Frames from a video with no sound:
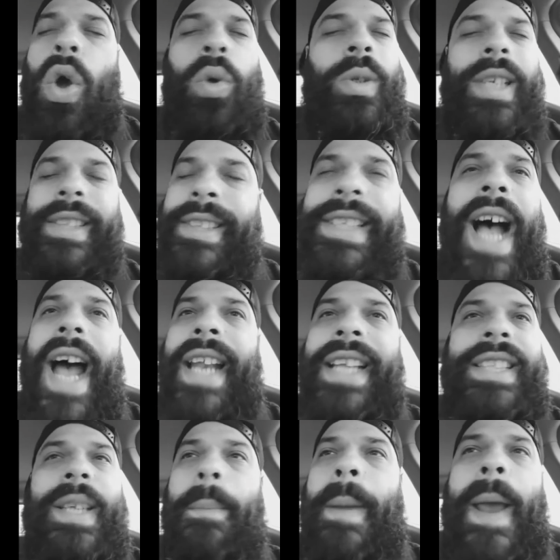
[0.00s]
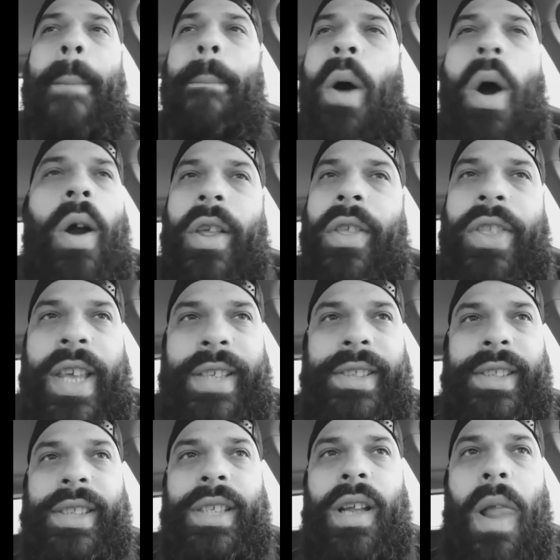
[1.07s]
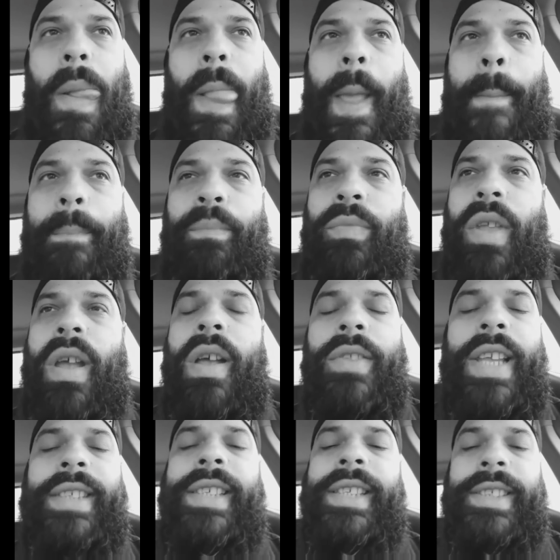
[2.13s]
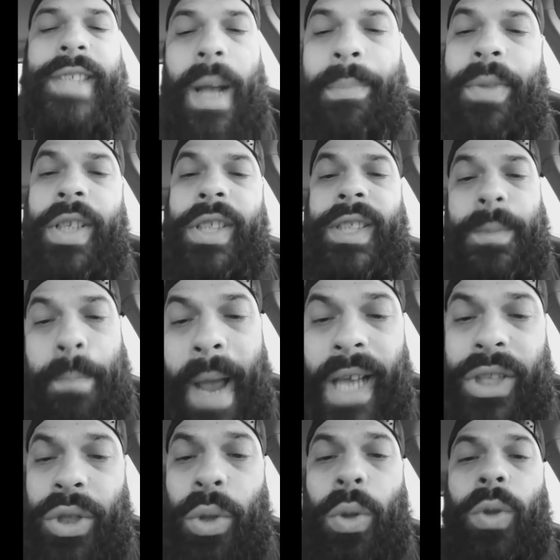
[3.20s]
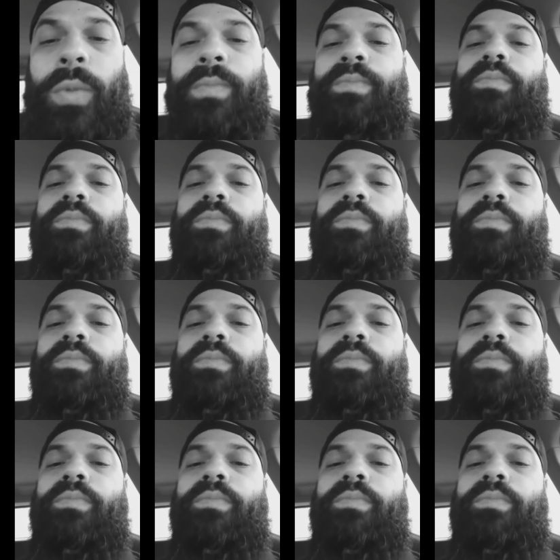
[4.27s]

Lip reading: who decided to be a part of this. This is something special.